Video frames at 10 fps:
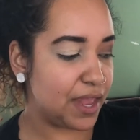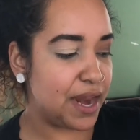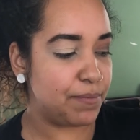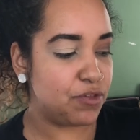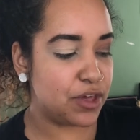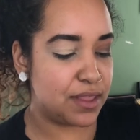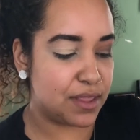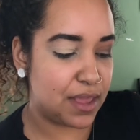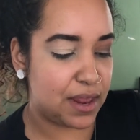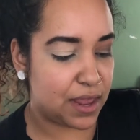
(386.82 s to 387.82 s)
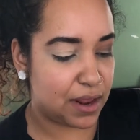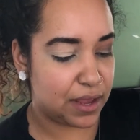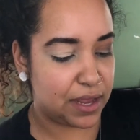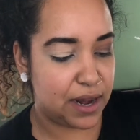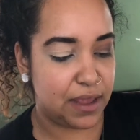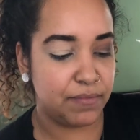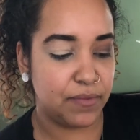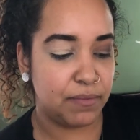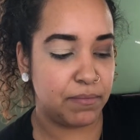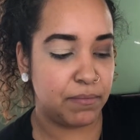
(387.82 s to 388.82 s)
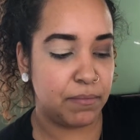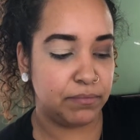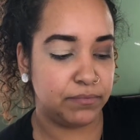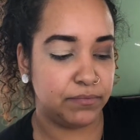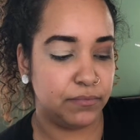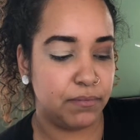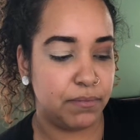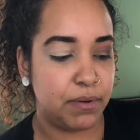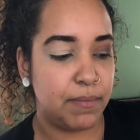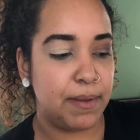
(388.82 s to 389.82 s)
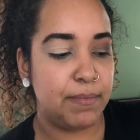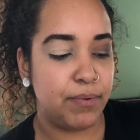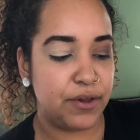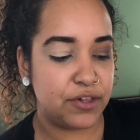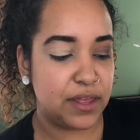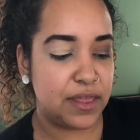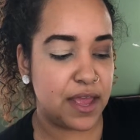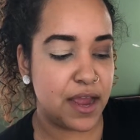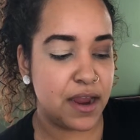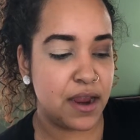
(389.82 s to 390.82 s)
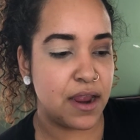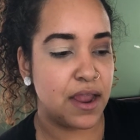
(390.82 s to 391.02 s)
And I'm just gonna put my brush in there,